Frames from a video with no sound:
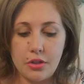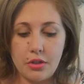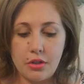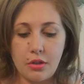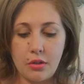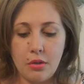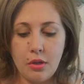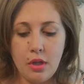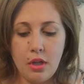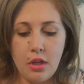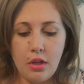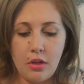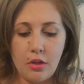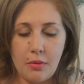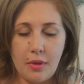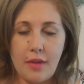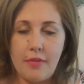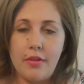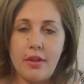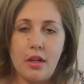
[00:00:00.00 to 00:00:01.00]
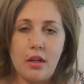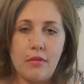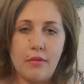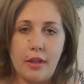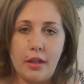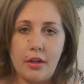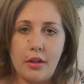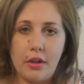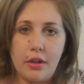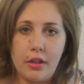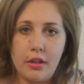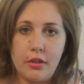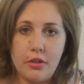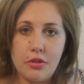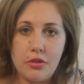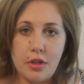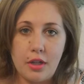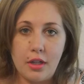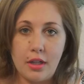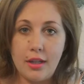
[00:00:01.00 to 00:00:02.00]
So you know, we have a lot of like our
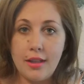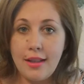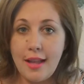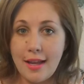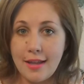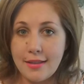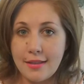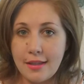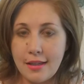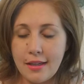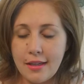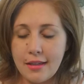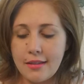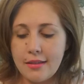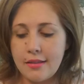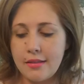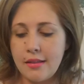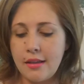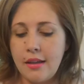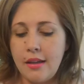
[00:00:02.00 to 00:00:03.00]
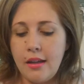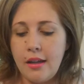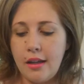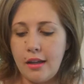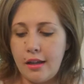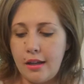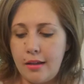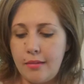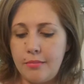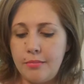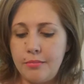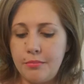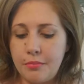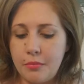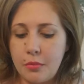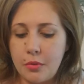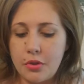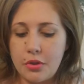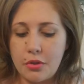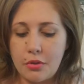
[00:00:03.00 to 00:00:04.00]
illustrated classics, um,
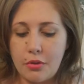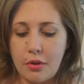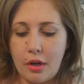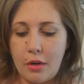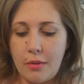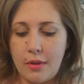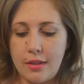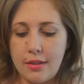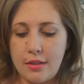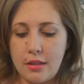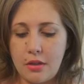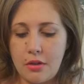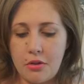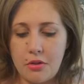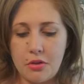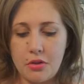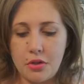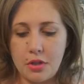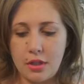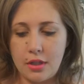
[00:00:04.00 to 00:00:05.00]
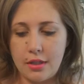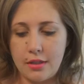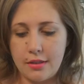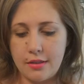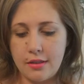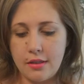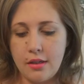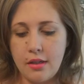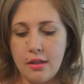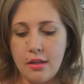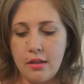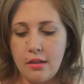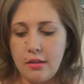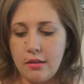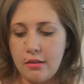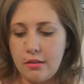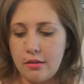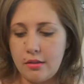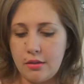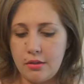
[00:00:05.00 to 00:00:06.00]
which are great ways to introduce your kids
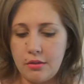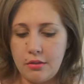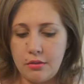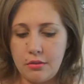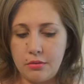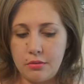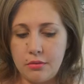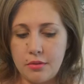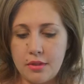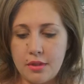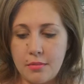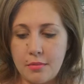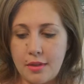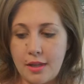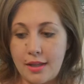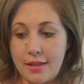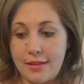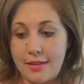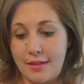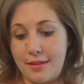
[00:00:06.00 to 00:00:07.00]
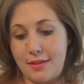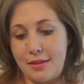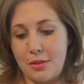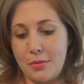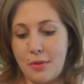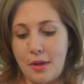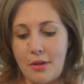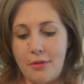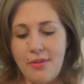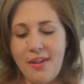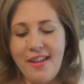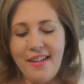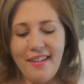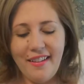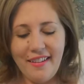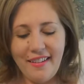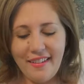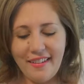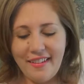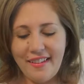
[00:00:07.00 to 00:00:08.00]
to some classics as well.
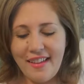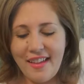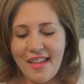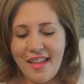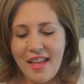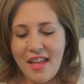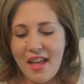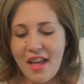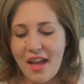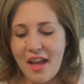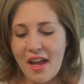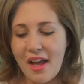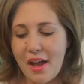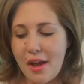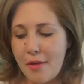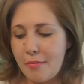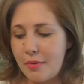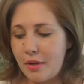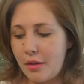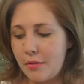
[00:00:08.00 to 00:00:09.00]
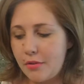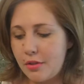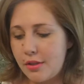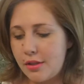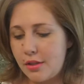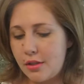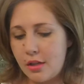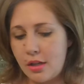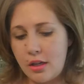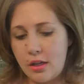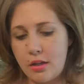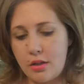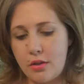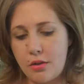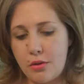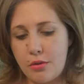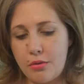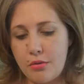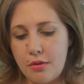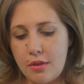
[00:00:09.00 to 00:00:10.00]
um, but I'm just going to
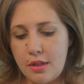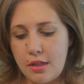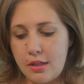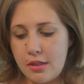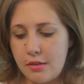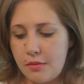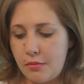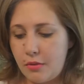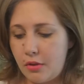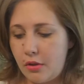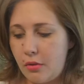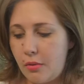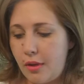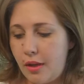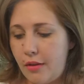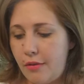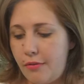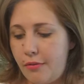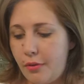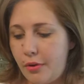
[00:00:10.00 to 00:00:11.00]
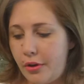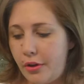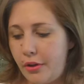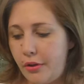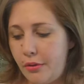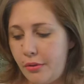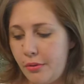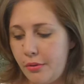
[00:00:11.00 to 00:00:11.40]
go through these real quick for you.